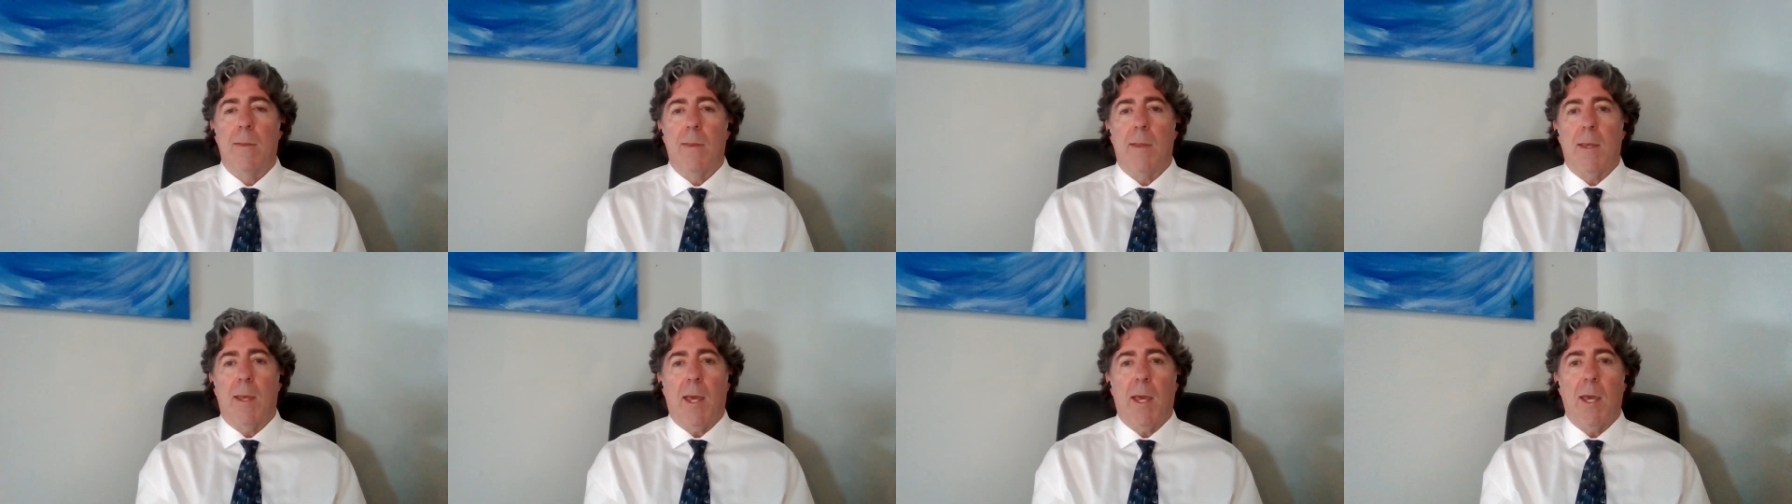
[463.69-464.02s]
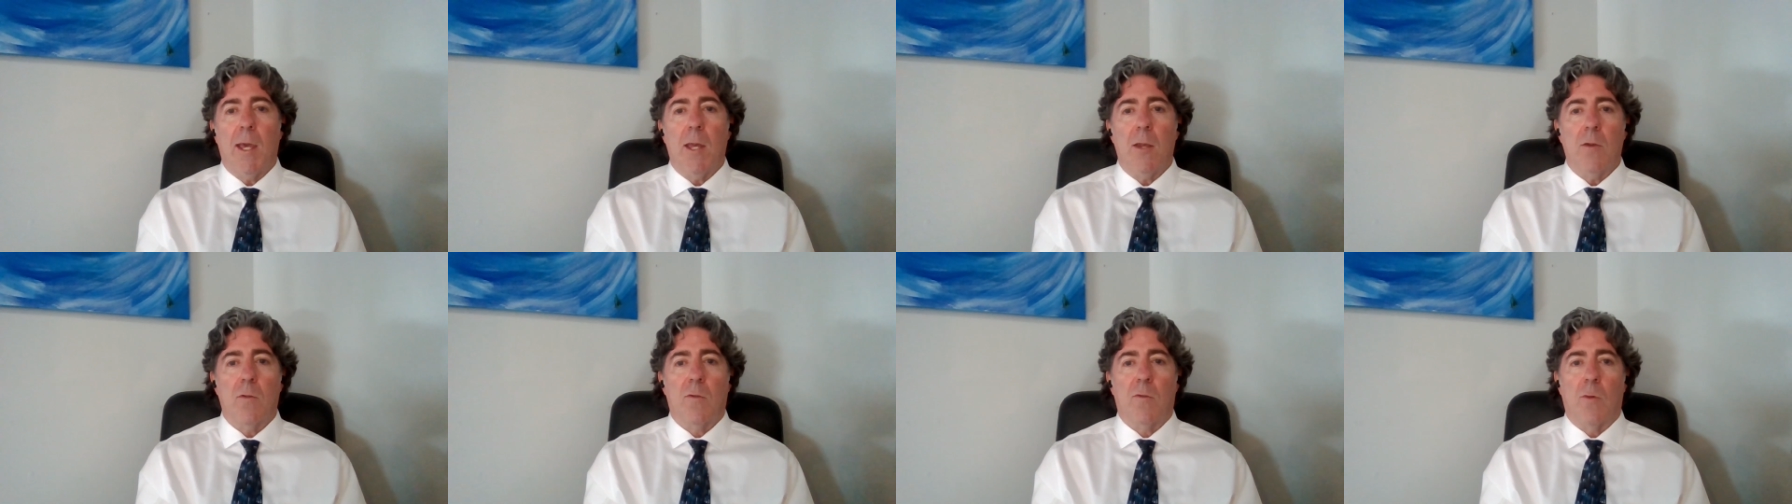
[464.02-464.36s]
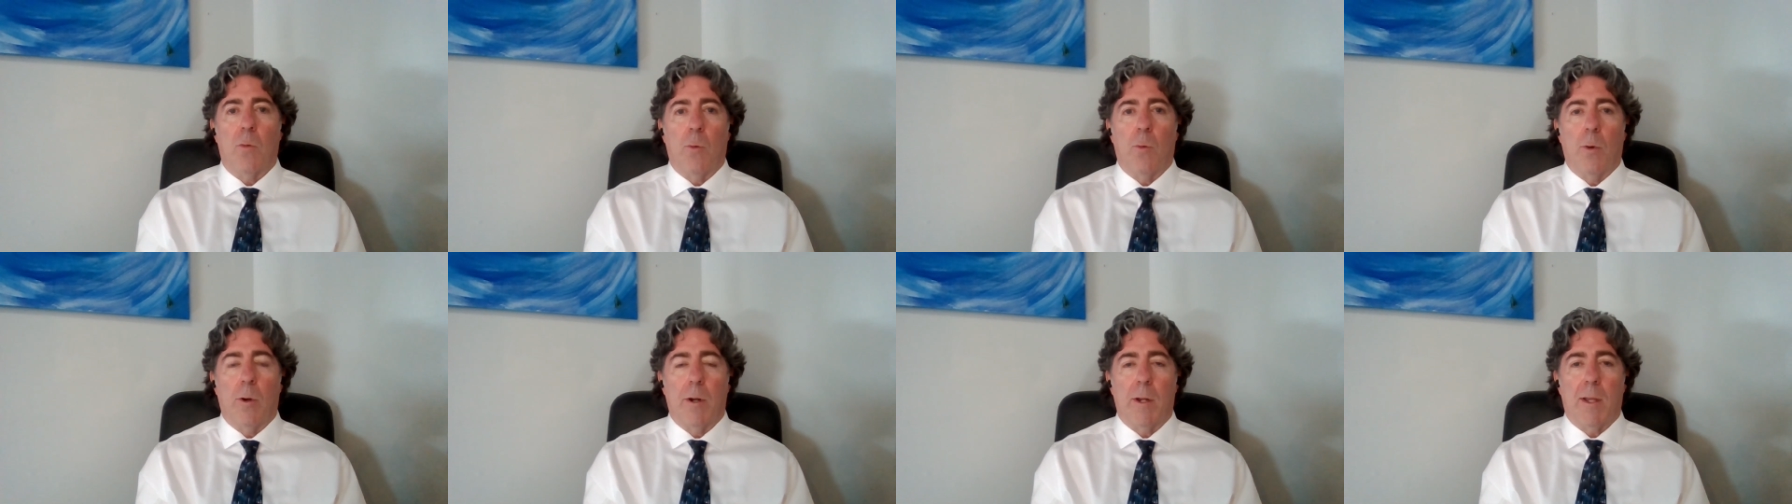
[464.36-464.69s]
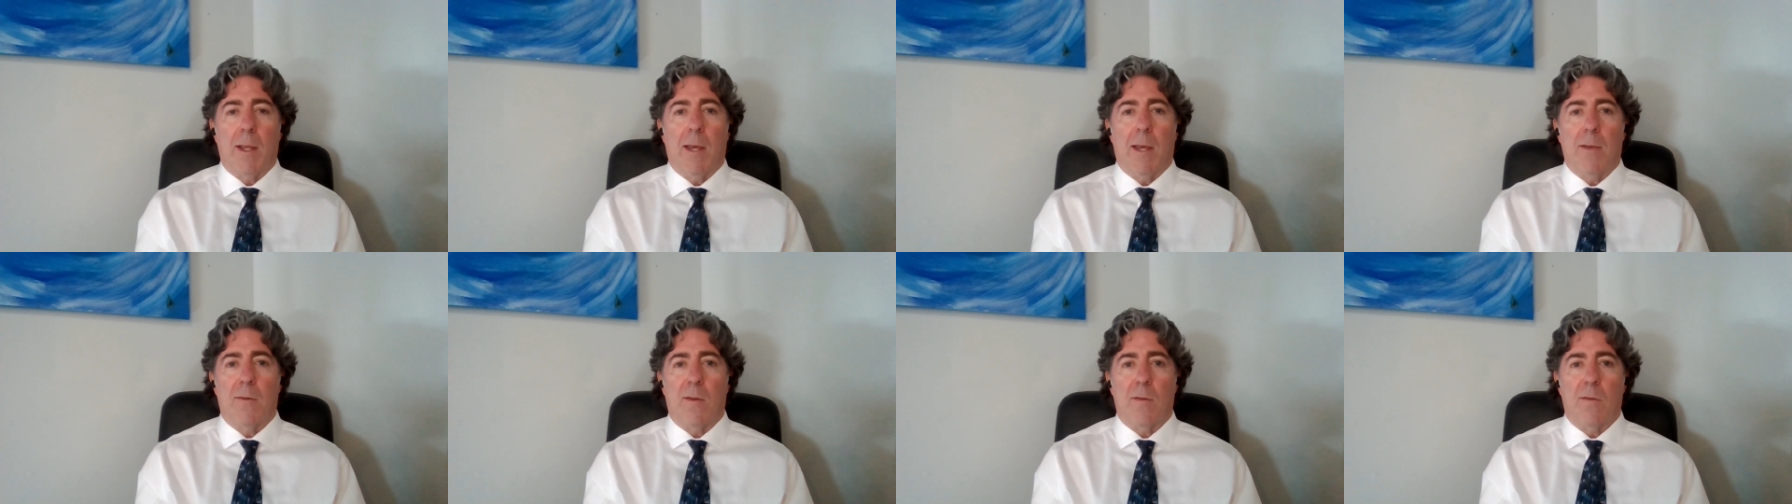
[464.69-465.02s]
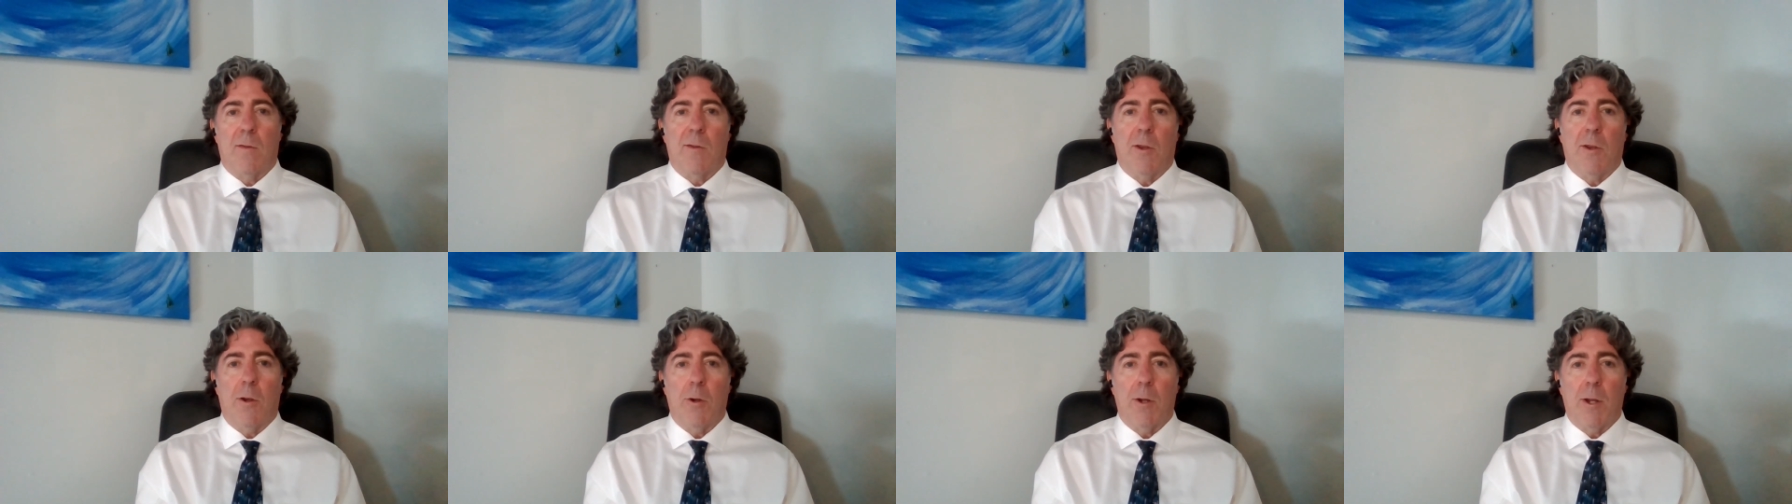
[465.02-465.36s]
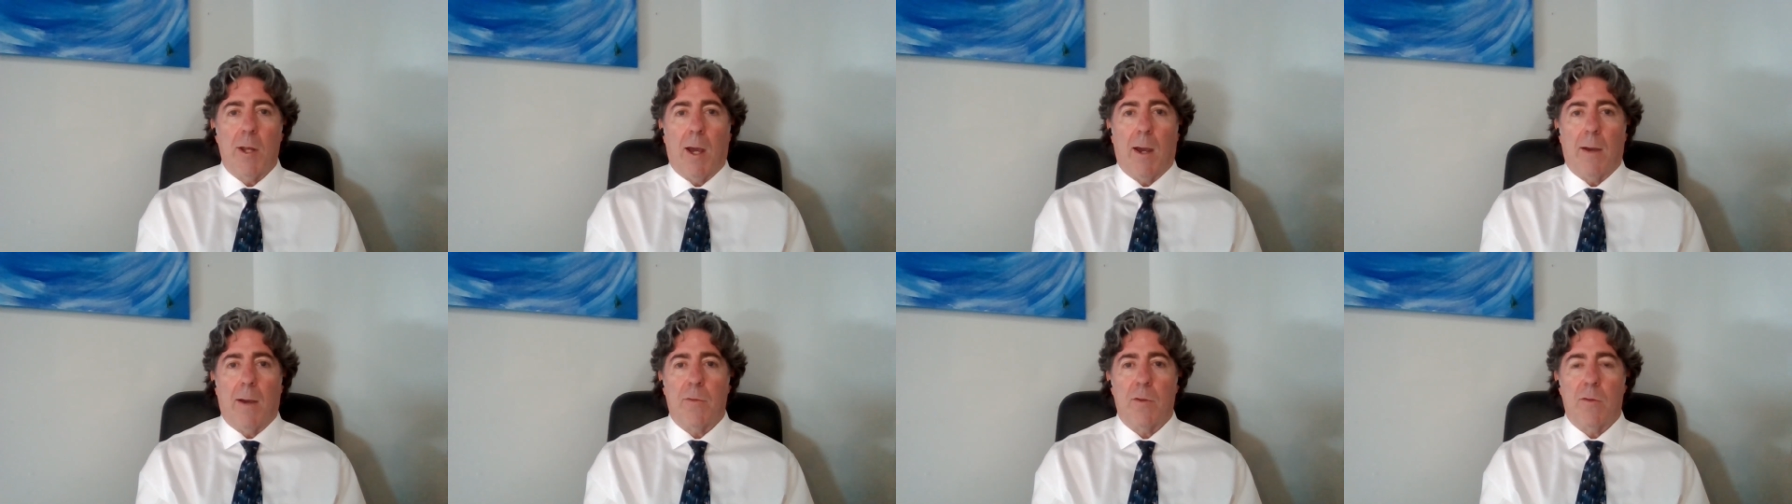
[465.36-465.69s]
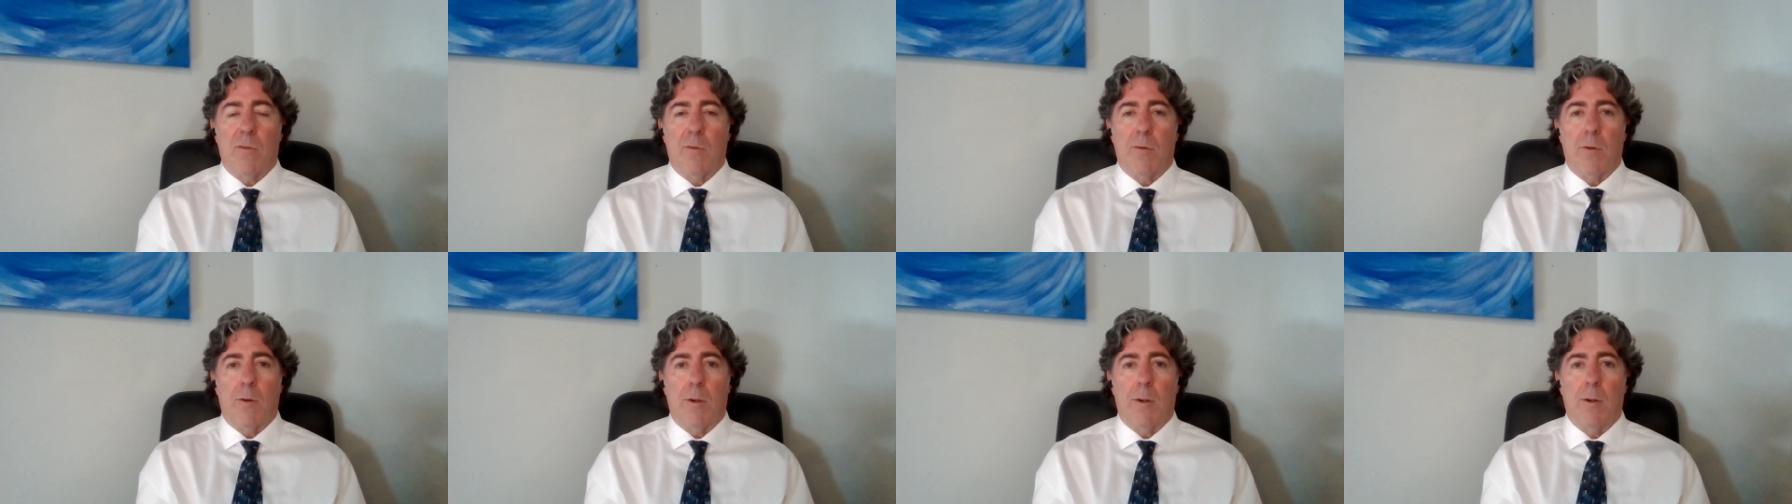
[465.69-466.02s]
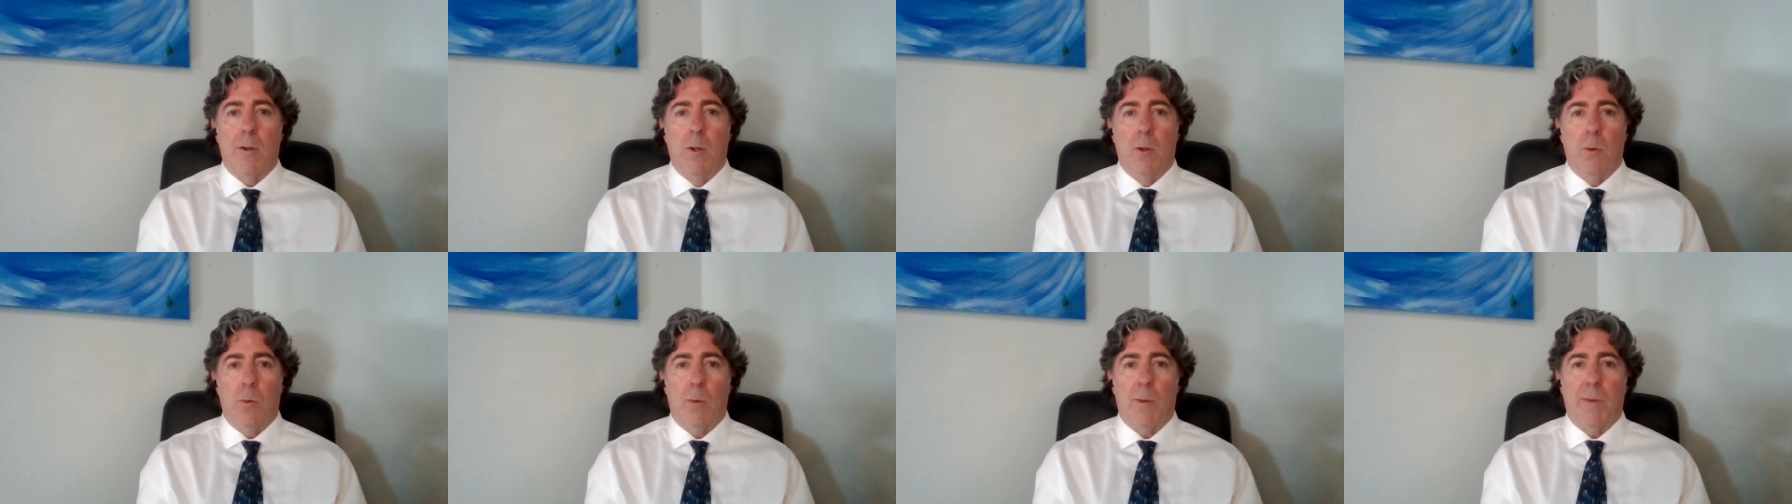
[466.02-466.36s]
the age to work as a security officer